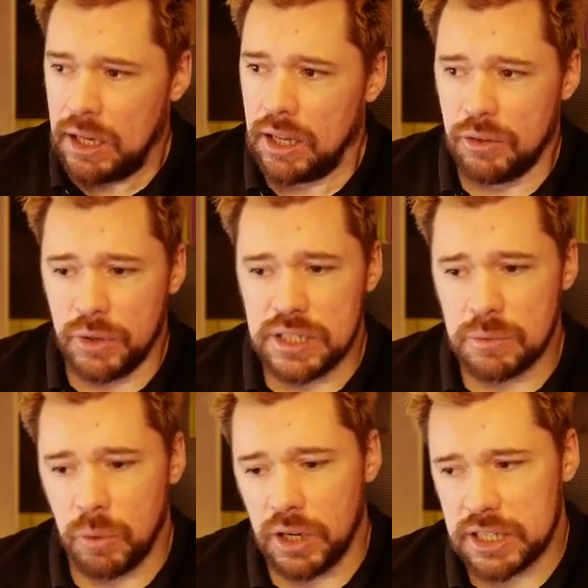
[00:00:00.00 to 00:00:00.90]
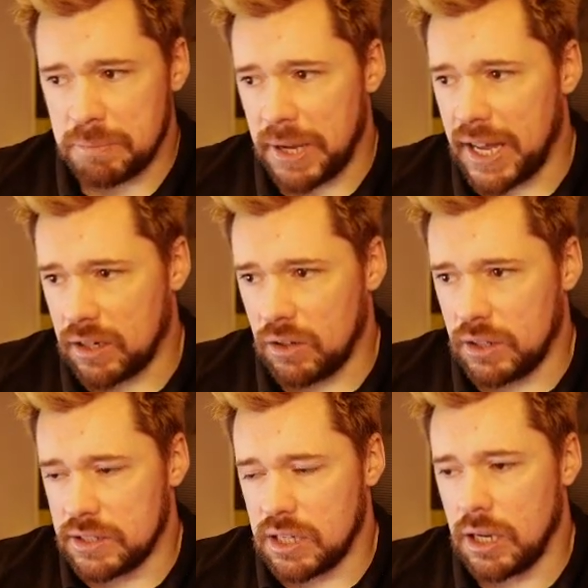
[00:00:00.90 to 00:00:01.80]
And the reason why it's bad,
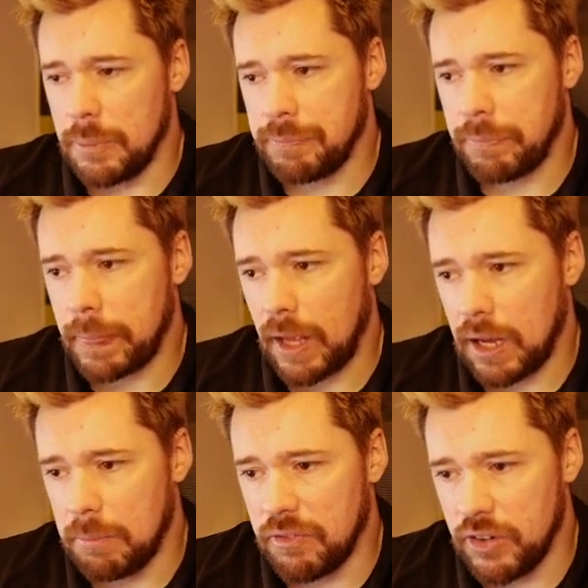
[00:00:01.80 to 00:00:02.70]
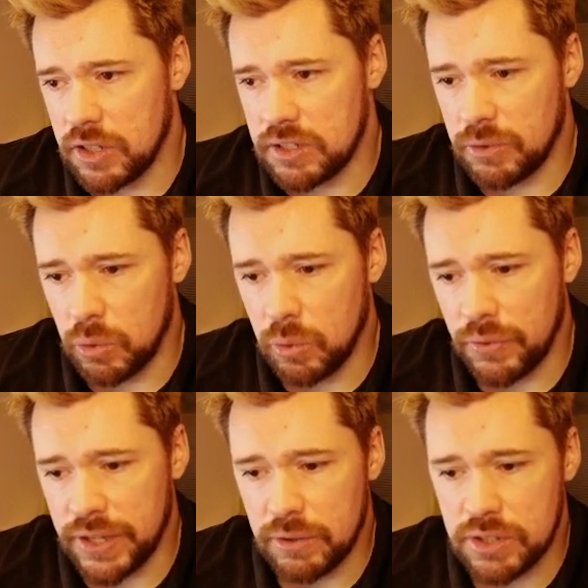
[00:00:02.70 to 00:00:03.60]
guys, um, first of all,
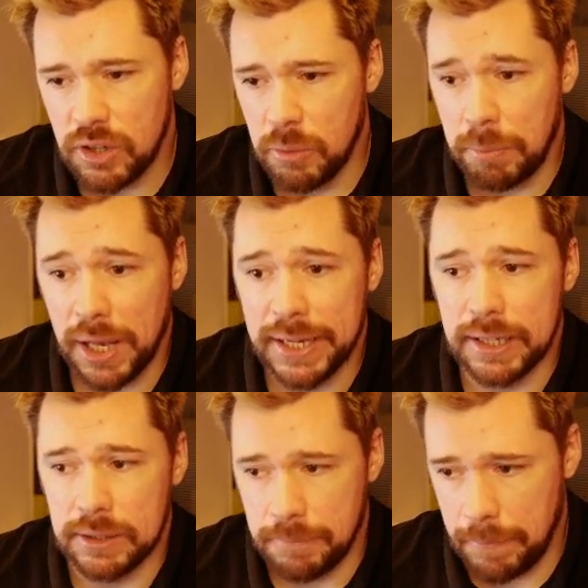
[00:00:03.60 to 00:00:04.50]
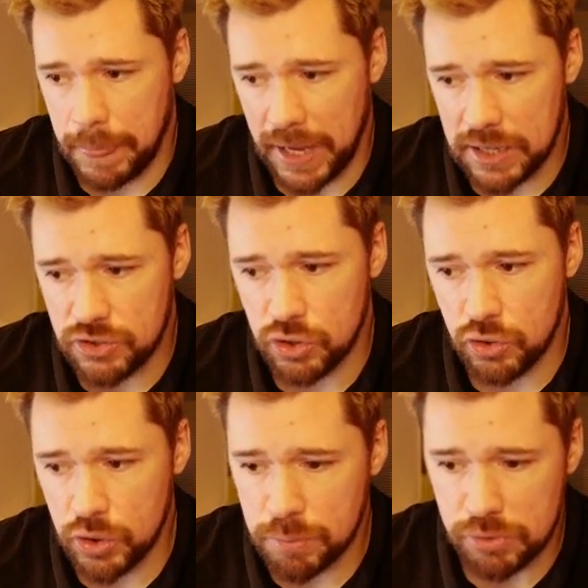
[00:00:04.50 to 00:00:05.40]
there is no player as the
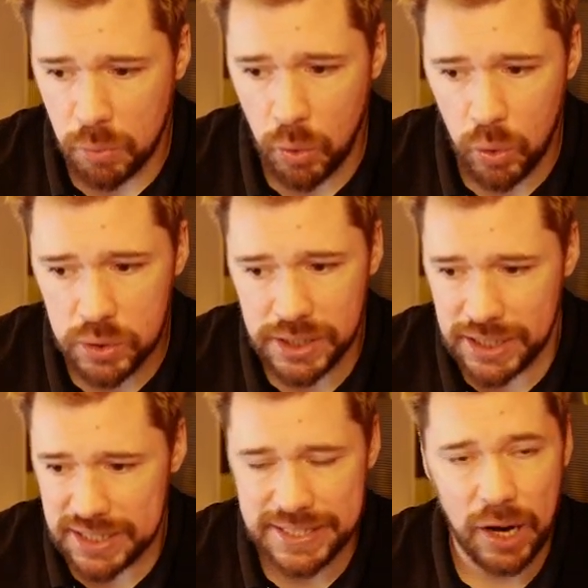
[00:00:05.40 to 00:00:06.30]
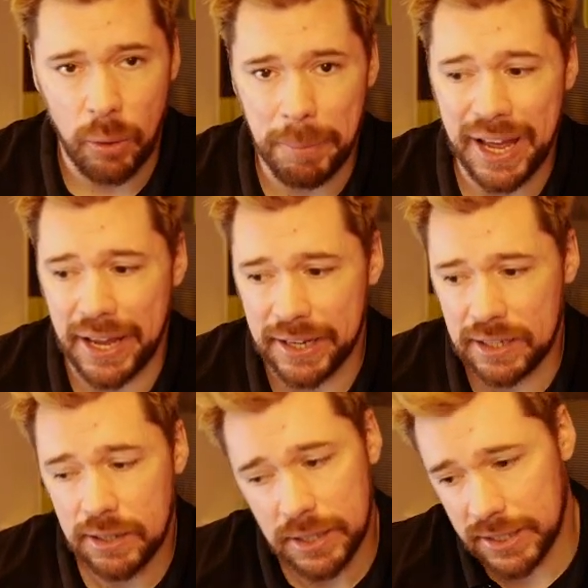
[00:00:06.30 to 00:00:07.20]
group reward. It is now a
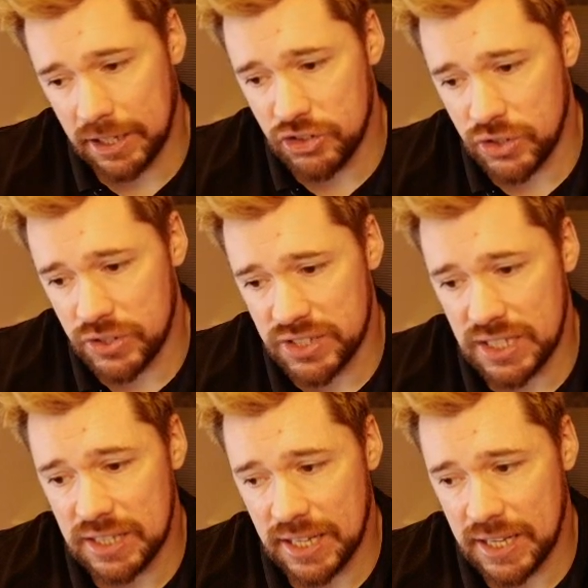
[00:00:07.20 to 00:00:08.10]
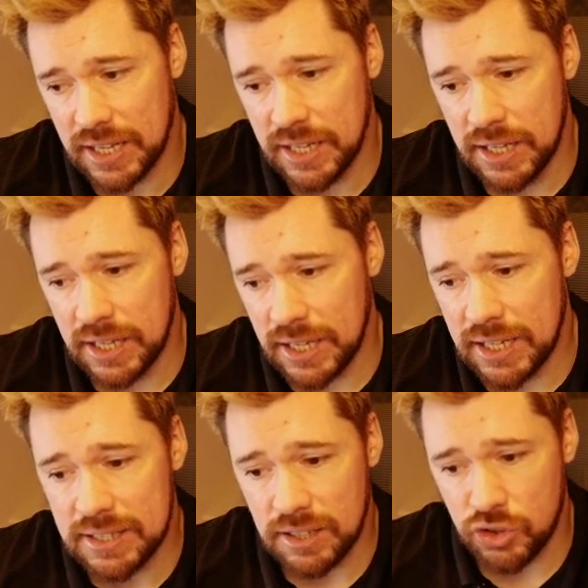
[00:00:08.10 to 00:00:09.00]
pack, and as you can see there, it
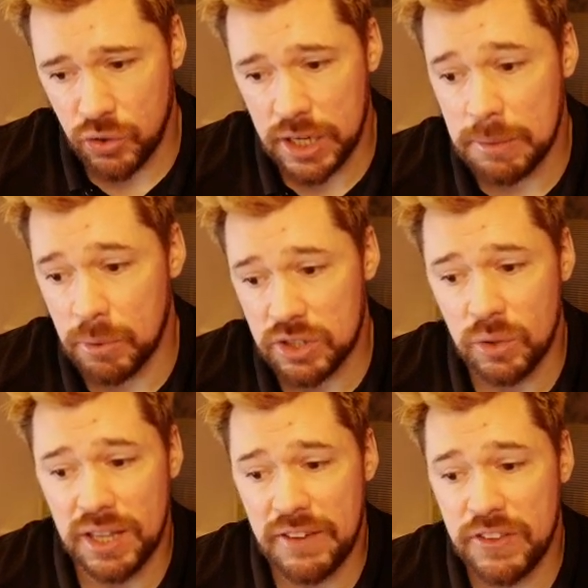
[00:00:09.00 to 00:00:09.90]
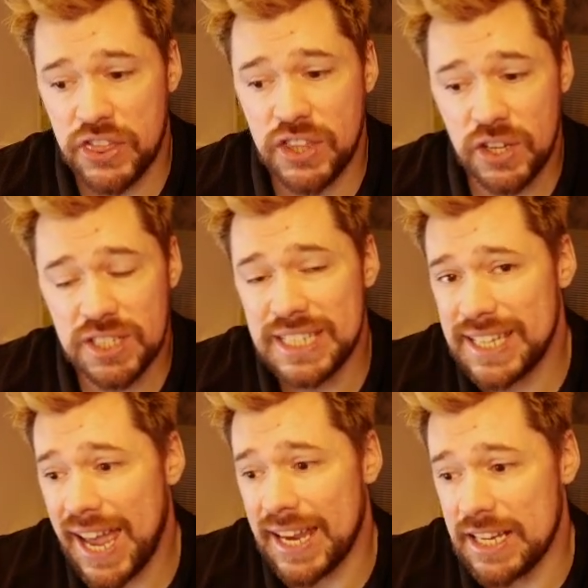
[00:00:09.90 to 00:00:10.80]
is untradeable. It's only there for 30
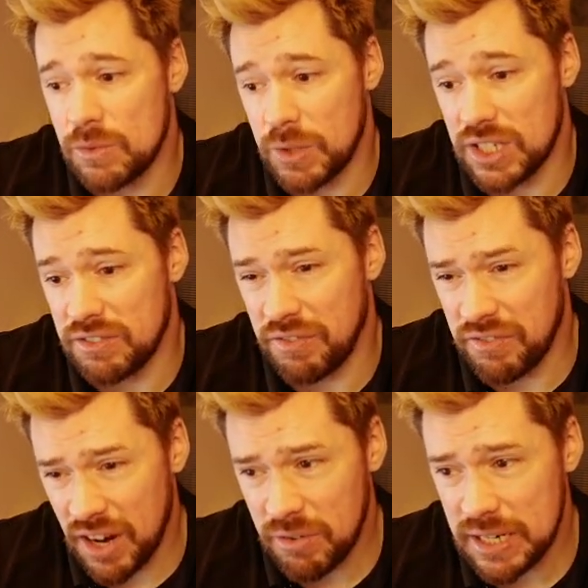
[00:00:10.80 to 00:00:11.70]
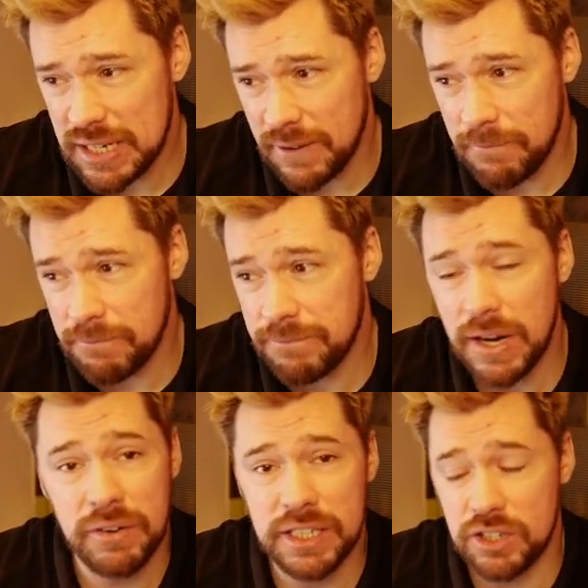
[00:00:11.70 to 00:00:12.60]
days, which is very,
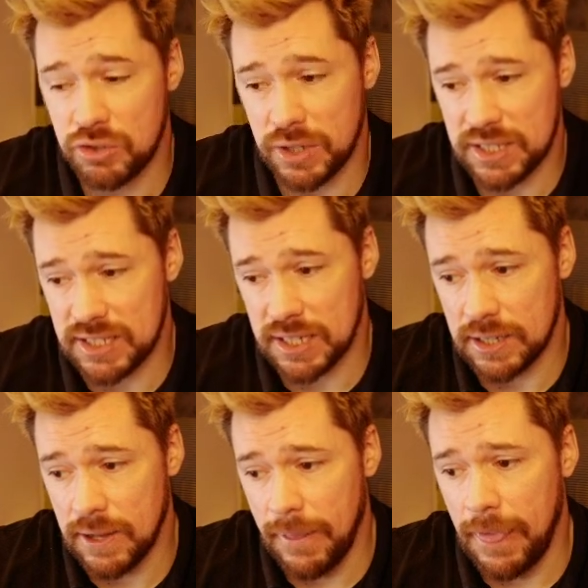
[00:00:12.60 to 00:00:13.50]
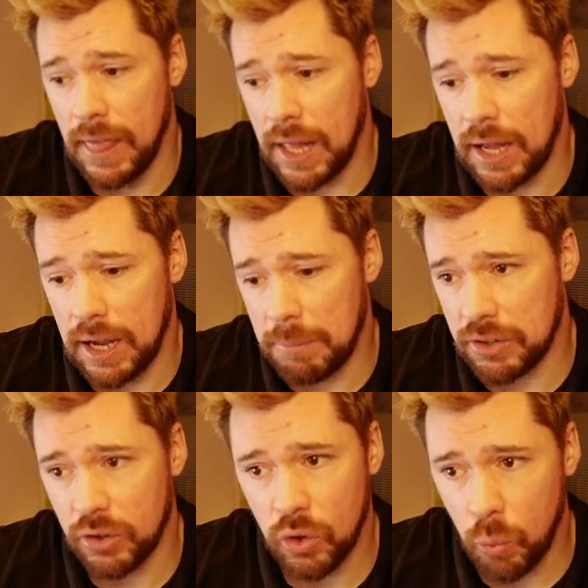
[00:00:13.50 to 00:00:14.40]
very interesting. Um, I
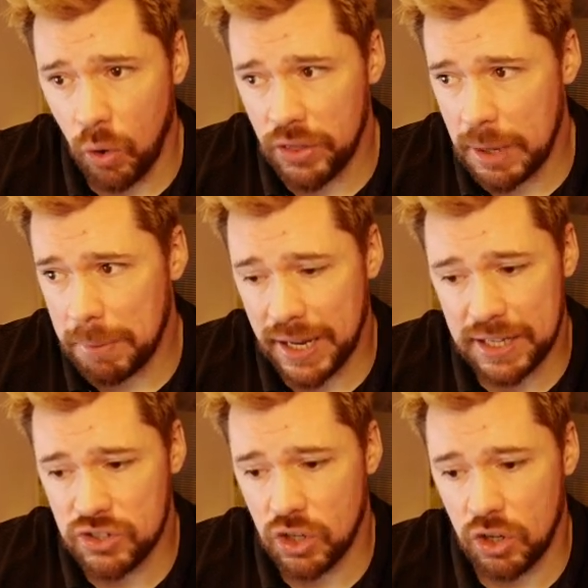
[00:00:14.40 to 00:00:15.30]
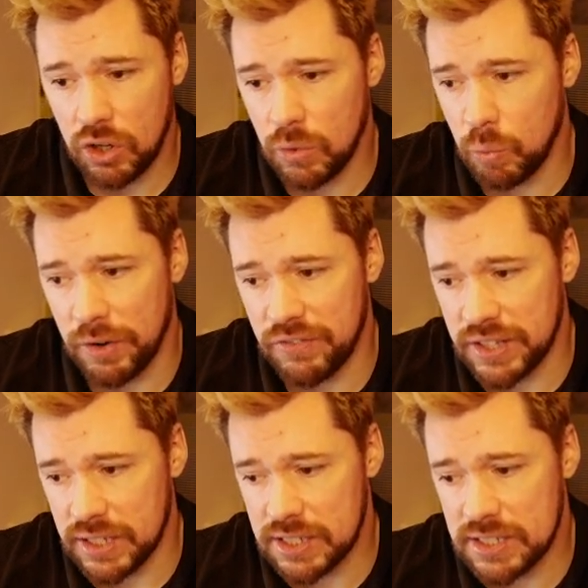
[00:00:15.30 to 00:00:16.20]
don't know what their plans are with
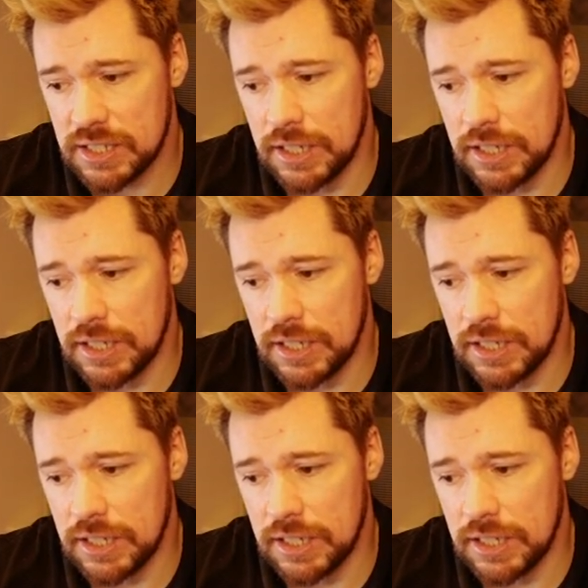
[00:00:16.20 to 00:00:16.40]
this.